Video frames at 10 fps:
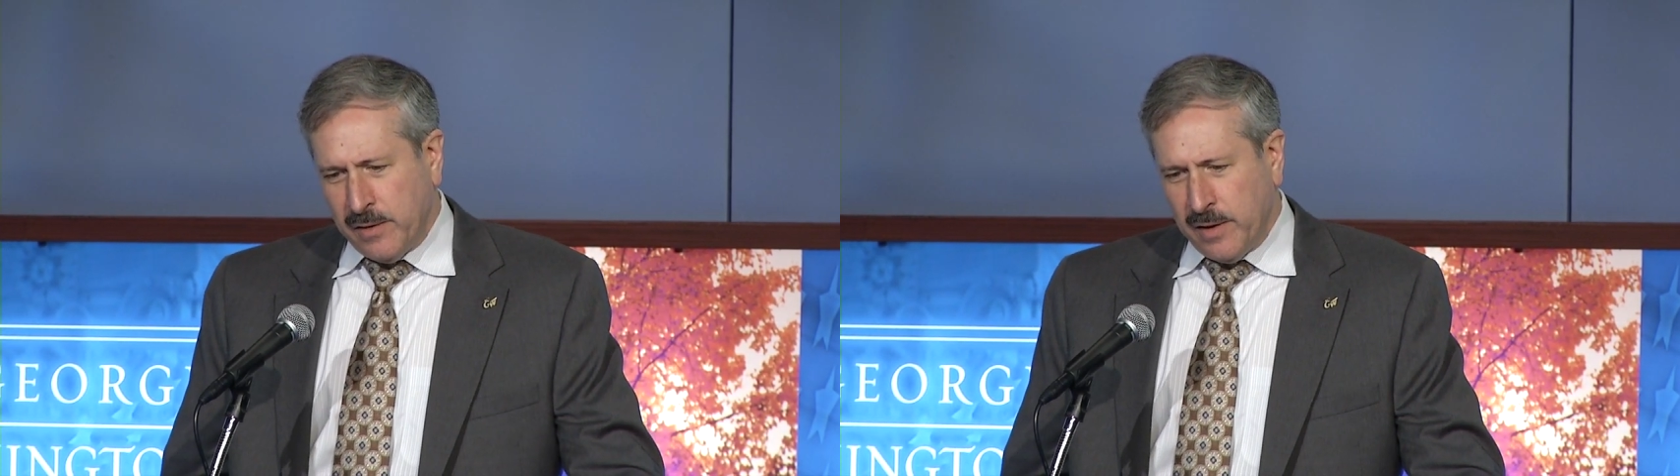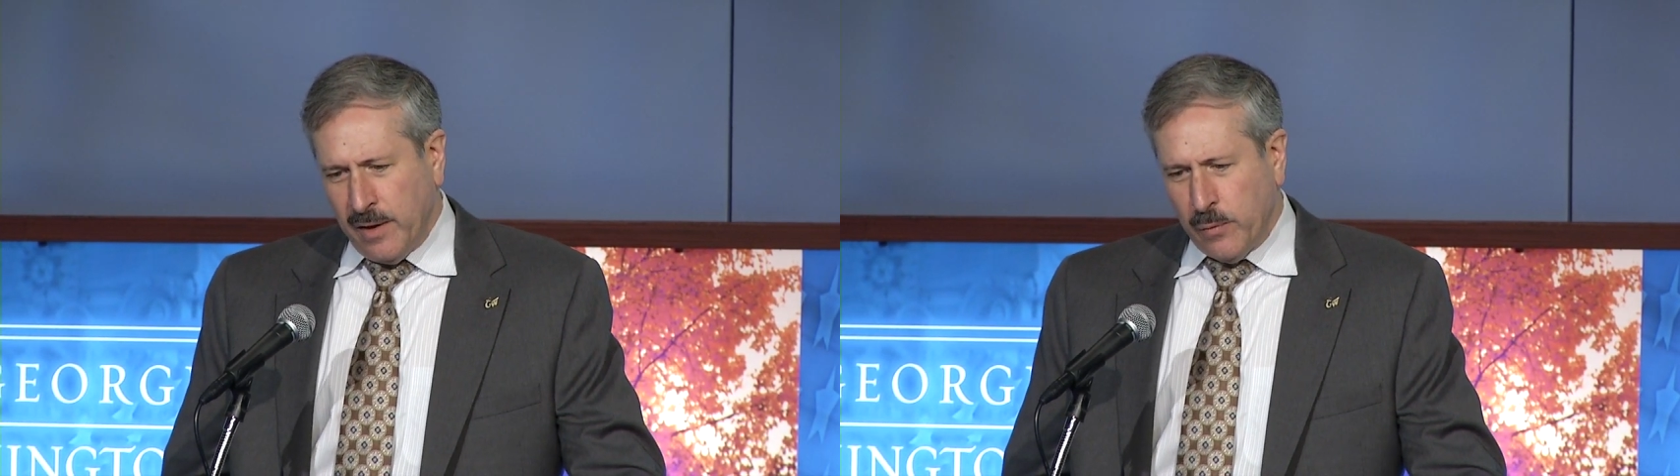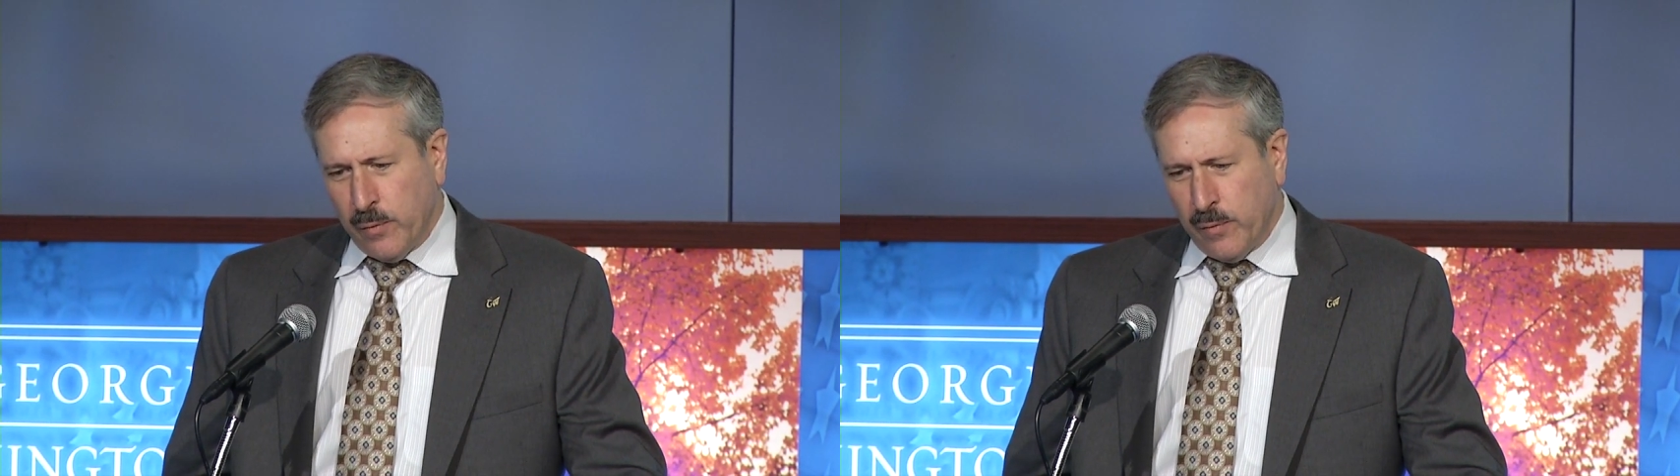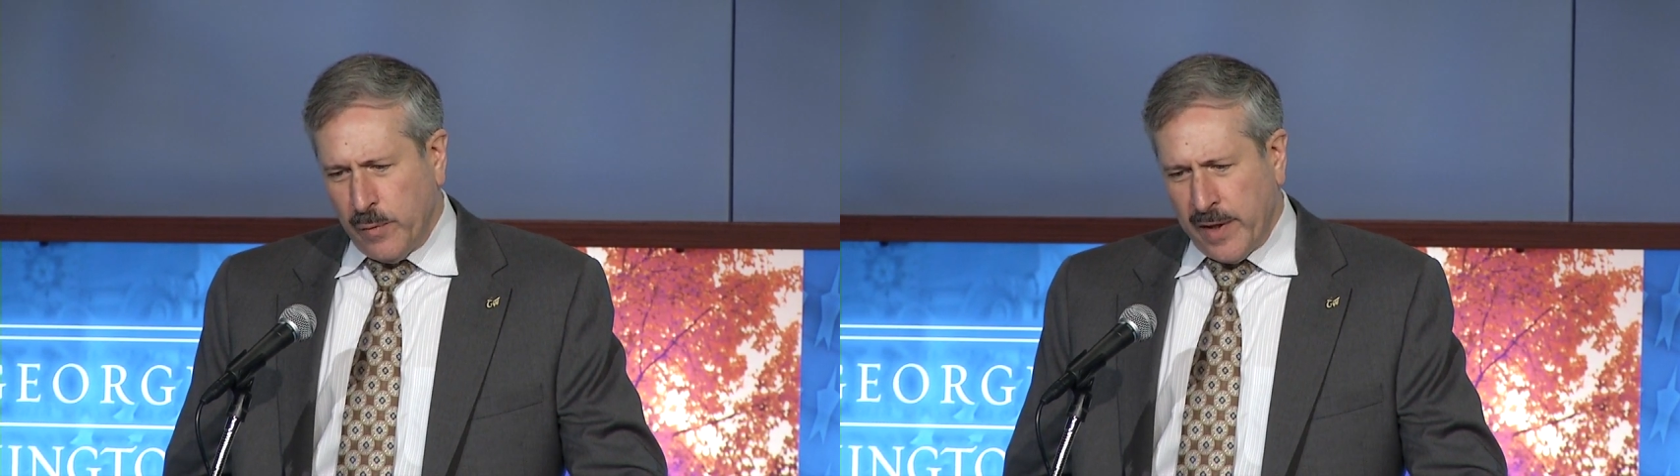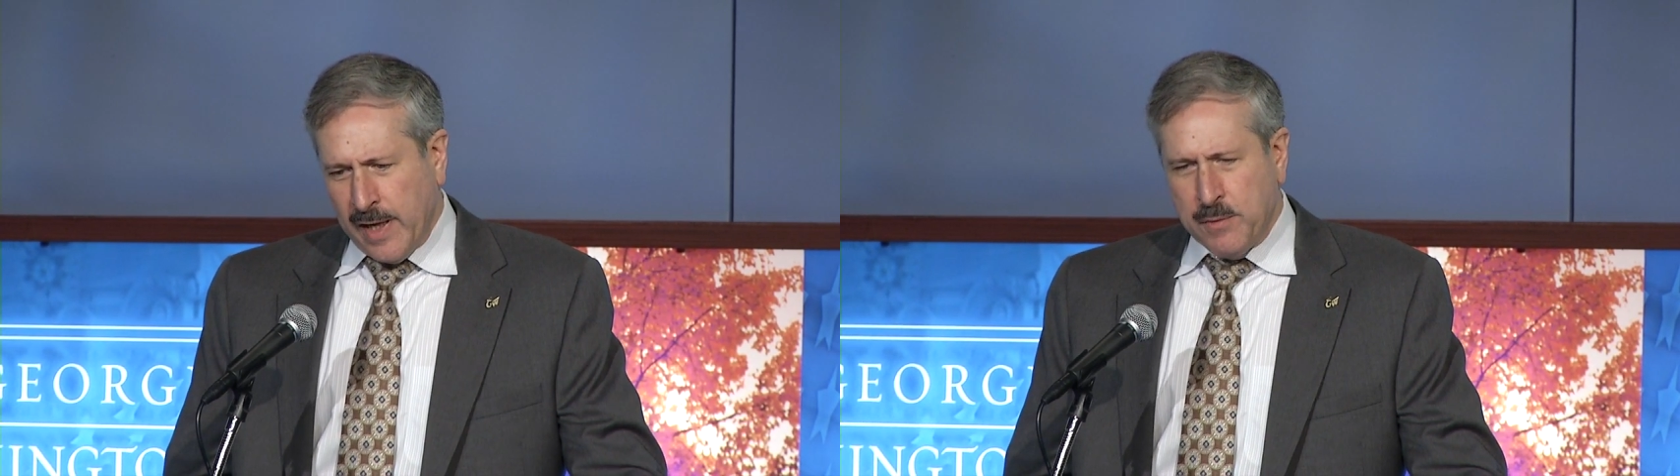one
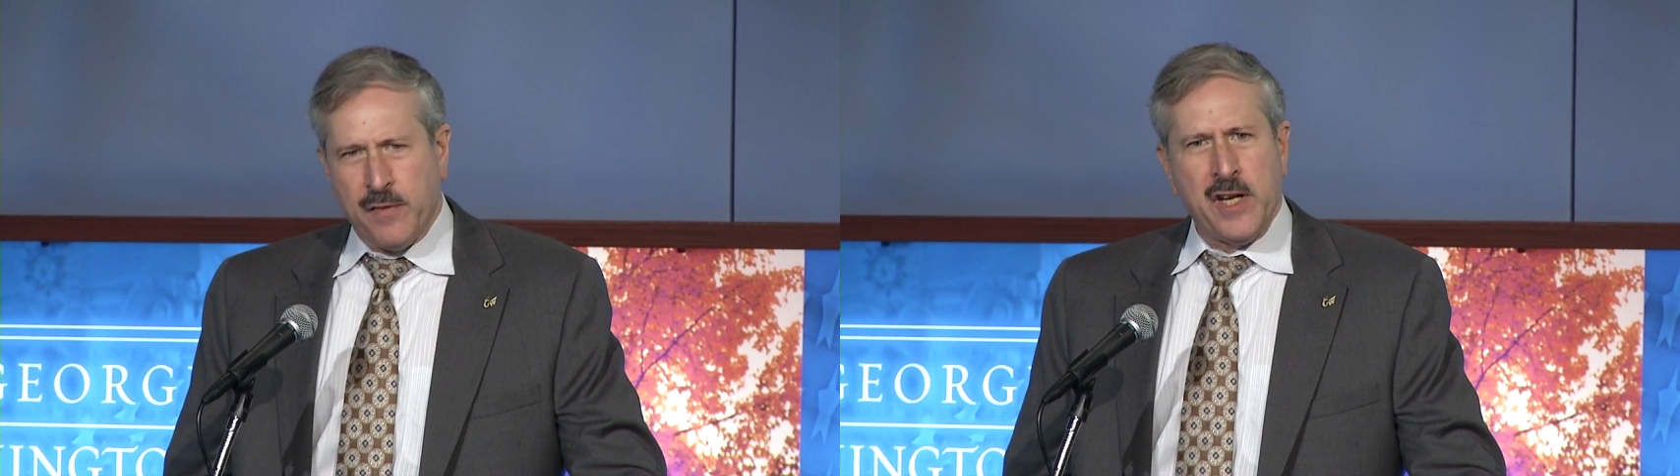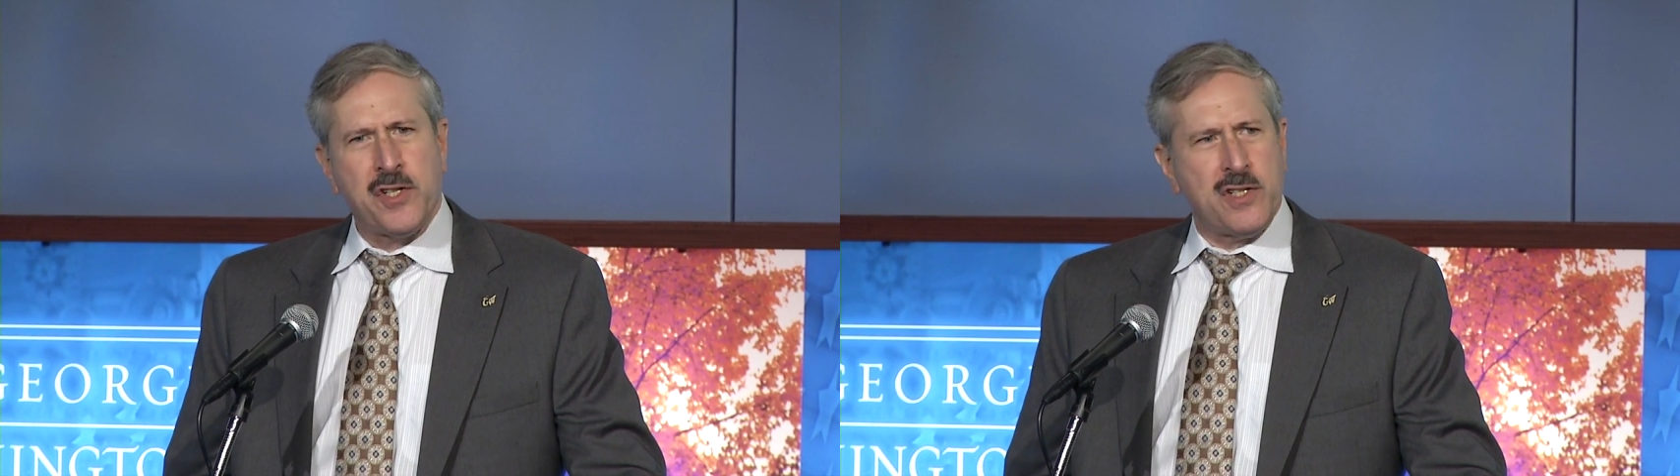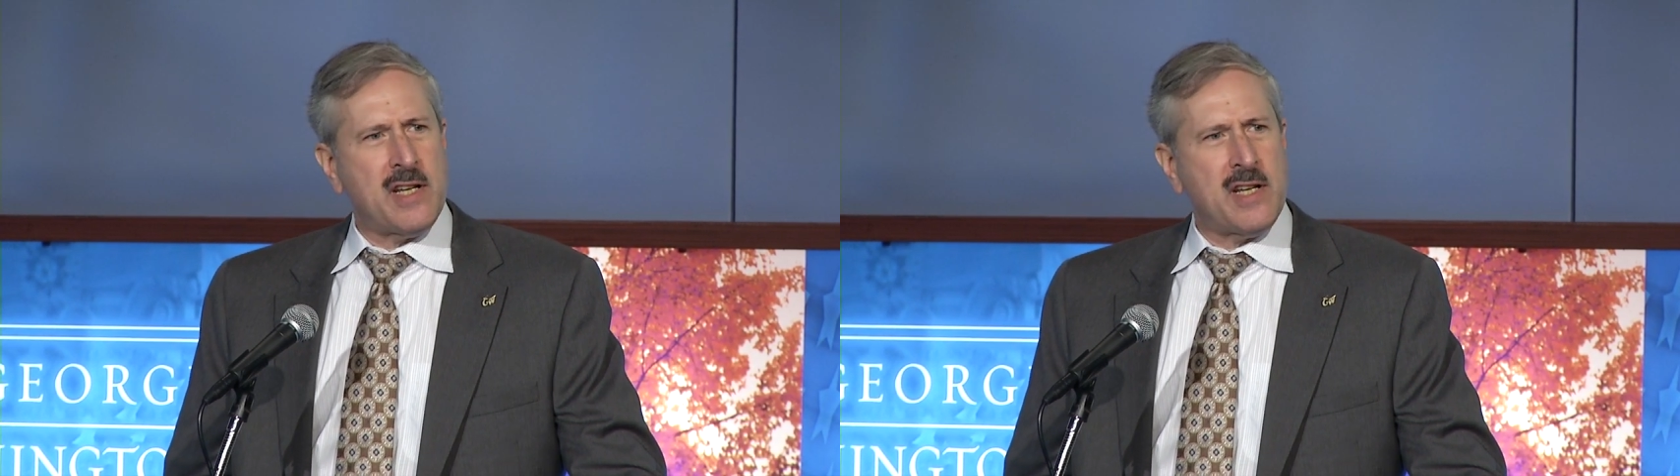of the observations,